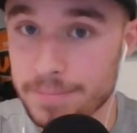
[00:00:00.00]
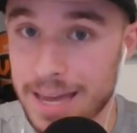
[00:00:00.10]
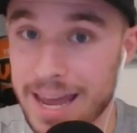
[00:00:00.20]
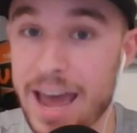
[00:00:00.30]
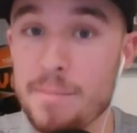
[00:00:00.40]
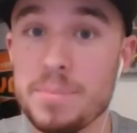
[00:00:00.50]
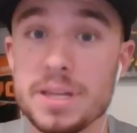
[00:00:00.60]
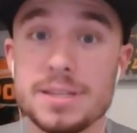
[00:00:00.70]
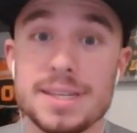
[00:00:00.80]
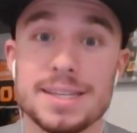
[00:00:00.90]
And have
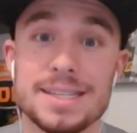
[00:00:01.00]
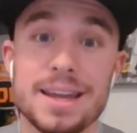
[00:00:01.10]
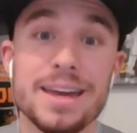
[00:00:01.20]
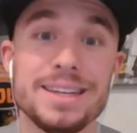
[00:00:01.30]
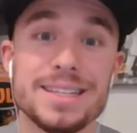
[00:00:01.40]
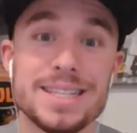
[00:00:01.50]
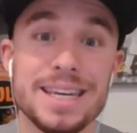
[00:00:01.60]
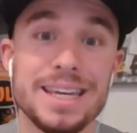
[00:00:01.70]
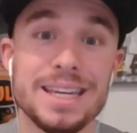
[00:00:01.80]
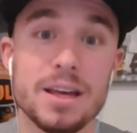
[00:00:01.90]
been since
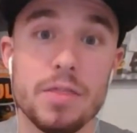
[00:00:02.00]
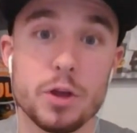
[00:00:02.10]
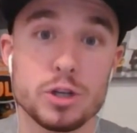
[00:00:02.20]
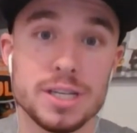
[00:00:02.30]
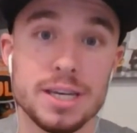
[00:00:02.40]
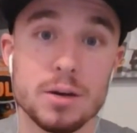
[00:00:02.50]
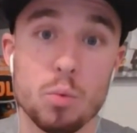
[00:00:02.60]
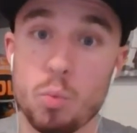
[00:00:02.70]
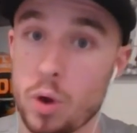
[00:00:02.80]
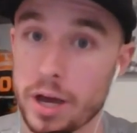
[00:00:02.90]

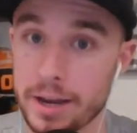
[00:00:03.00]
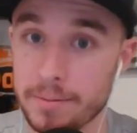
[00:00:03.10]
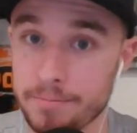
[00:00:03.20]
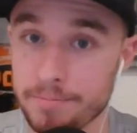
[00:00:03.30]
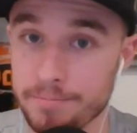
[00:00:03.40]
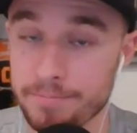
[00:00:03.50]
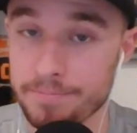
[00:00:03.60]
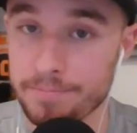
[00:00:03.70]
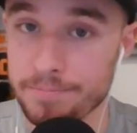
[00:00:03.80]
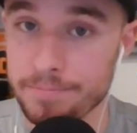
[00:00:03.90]

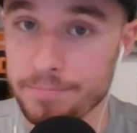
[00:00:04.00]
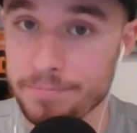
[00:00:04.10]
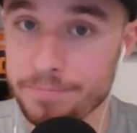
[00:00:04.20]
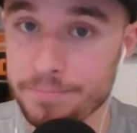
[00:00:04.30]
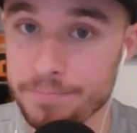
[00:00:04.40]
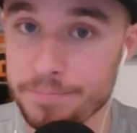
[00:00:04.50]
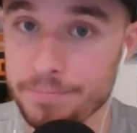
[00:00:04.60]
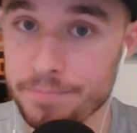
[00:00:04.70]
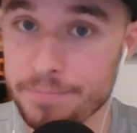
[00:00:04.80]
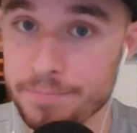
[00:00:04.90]

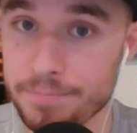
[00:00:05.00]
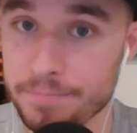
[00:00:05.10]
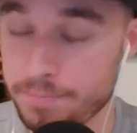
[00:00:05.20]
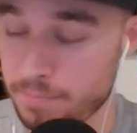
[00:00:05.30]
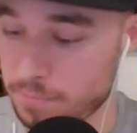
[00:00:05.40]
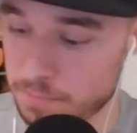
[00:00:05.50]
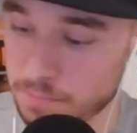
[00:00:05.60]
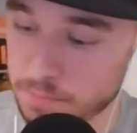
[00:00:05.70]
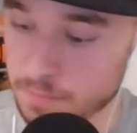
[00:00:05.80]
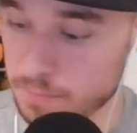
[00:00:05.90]

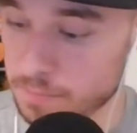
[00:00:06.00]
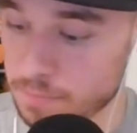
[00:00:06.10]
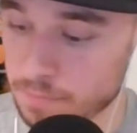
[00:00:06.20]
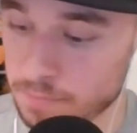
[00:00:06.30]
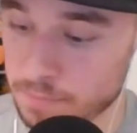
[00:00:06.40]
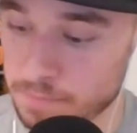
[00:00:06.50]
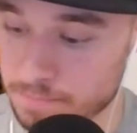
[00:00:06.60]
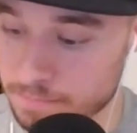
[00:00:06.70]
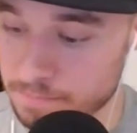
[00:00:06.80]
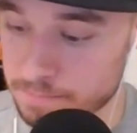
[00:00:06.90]

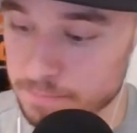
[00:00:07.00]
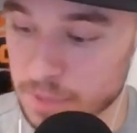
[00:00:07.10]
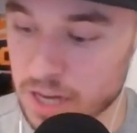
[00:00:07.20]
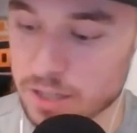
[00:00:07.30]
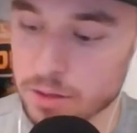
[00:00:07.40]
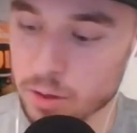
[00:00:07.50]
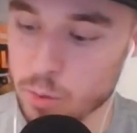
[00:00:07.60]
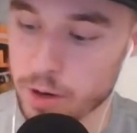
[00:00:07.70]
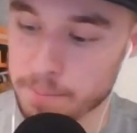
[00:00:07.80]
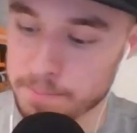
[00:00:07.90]

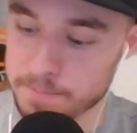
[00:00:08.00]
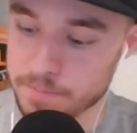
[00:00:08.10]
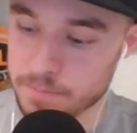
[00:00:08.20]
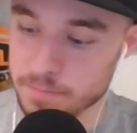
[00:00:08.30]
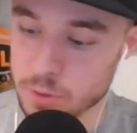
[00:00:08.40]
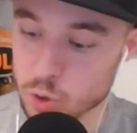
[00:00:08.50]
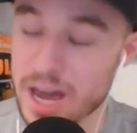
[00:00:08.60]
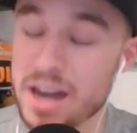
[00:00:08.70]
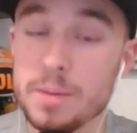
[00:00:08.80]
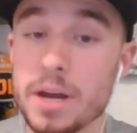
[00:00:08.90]
1931. So
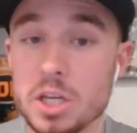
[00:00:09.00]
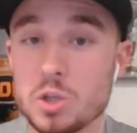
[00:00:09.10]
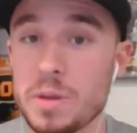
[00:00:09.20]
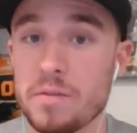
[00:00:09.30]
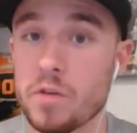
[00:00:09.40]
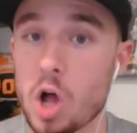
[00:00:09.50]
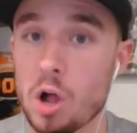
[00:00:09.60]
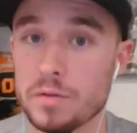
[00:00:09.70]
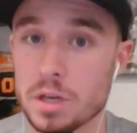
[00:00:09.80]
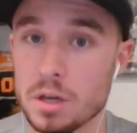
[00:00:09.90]
Saudi money has been
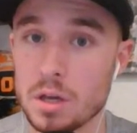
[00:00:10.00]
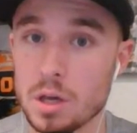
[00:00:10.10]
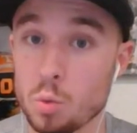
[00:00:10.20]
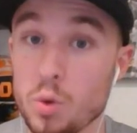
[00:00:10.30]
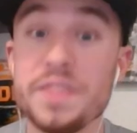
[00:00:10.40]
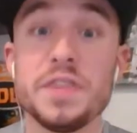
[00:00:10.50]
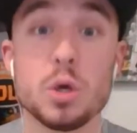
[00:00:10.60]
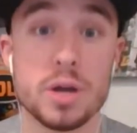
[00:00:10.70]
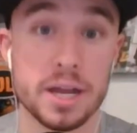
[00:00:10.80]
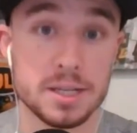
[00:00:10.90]
involved with the
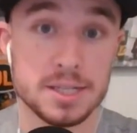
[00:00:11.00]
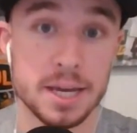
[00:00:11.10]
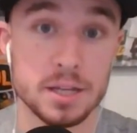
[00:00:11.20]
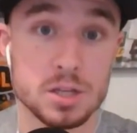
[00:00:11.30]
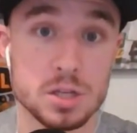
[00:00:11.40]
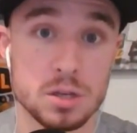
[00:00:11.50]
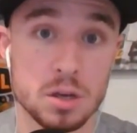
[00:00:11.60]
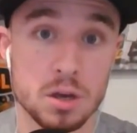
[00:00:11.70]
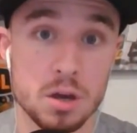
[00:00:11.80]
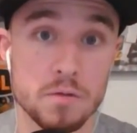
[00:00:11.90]
United States
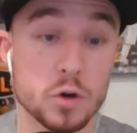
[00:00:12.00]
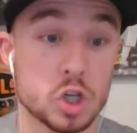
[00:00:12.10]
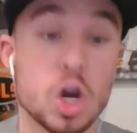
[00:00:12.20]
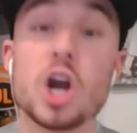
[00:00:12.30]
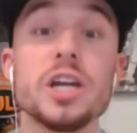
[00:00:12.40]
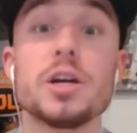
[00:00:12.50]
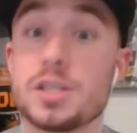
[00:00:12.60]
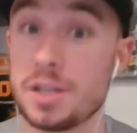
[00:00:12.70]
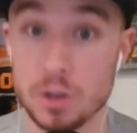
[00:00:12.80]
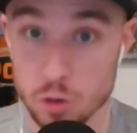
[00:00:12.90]
for darn near a
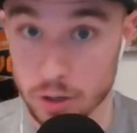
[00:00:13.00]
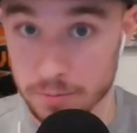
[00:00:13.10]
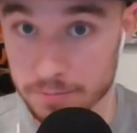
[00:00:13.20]
century.